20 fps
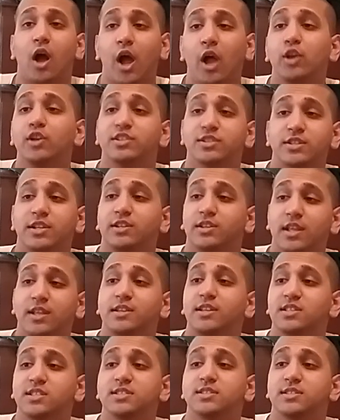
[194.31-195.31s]
I honestly
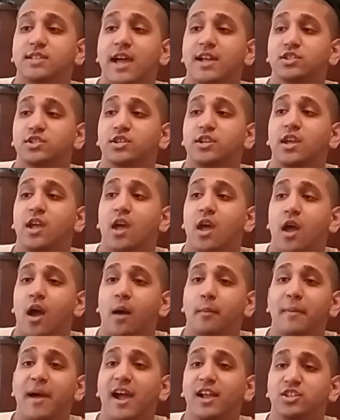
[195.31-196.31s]
think this is actually
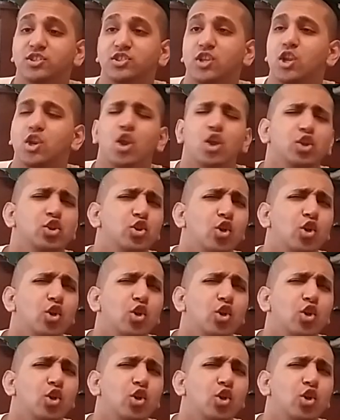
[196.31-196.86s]
a match that,